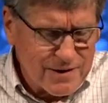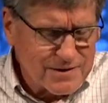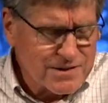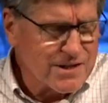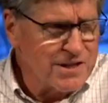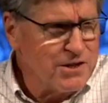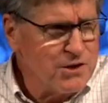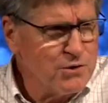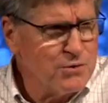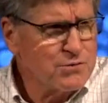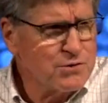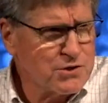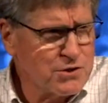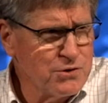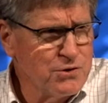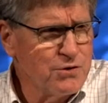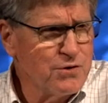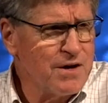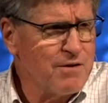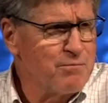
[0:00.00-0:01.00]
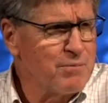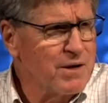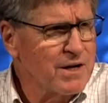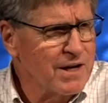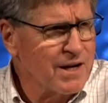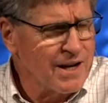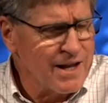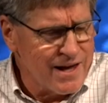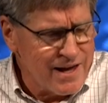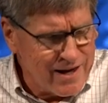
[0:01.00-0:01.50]
See, you too have
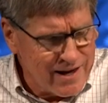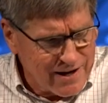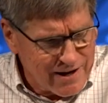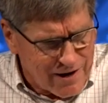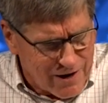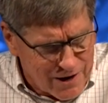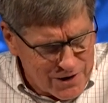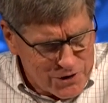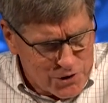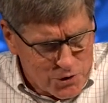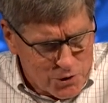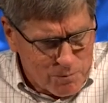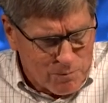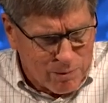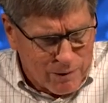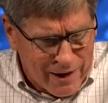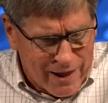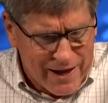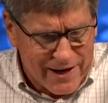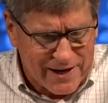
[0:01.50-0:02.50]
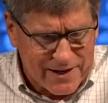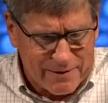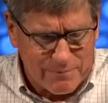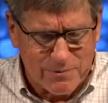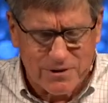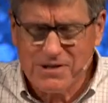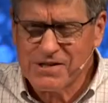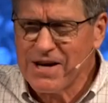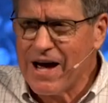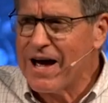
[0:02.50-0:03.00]
been laying on your blanket
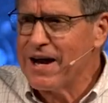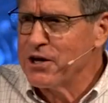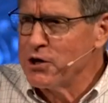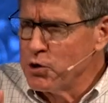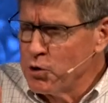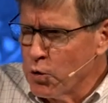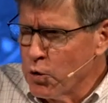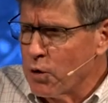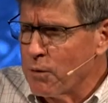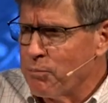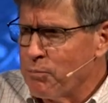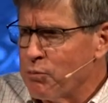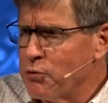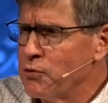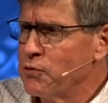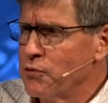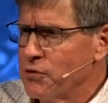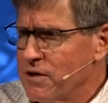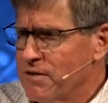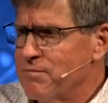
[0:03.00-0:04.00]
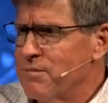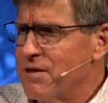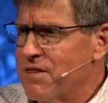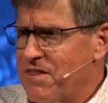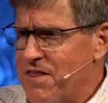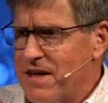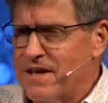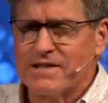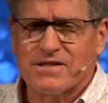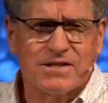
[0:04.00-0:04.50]
beside your pool of
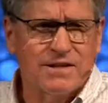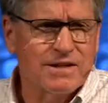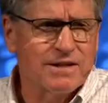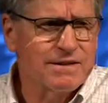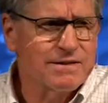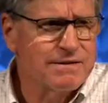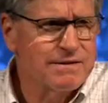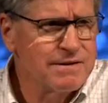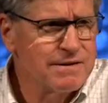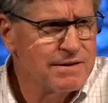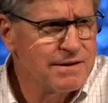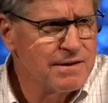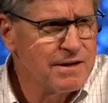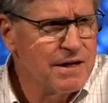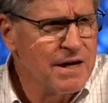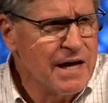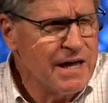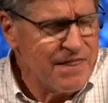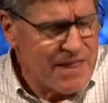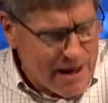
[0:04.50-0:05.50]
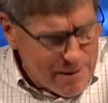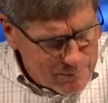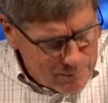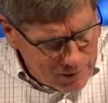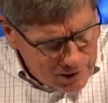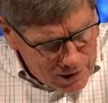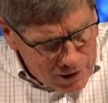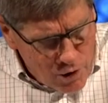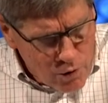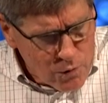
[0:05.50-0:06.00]
Bethesda,
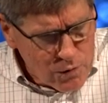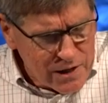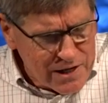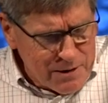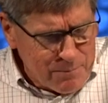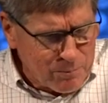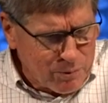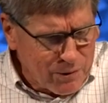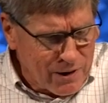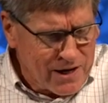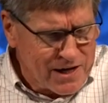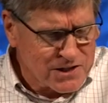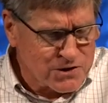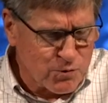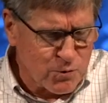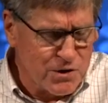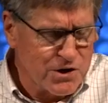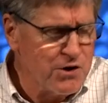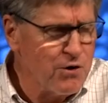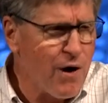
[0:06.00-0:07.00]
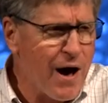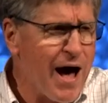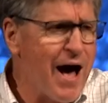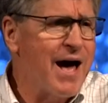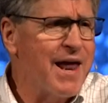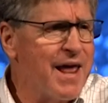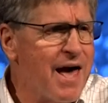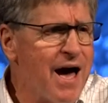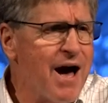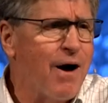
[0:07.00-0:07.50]
that lonely place where you
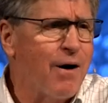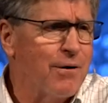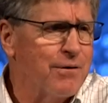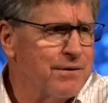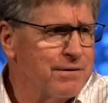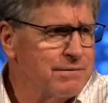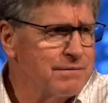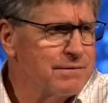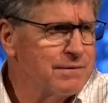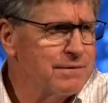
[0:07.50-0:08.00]
hide out.